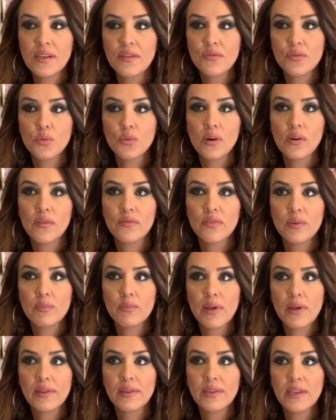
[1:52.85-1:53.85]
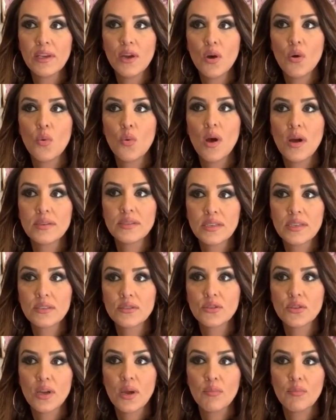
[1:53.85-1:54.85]
If you are a female Leo wanting
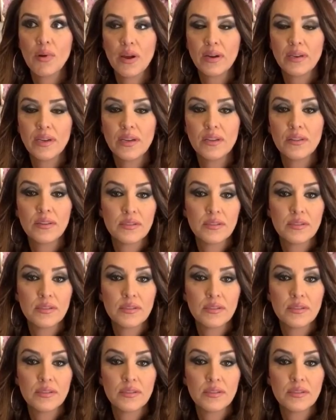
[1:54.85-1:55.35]
to get pregnant,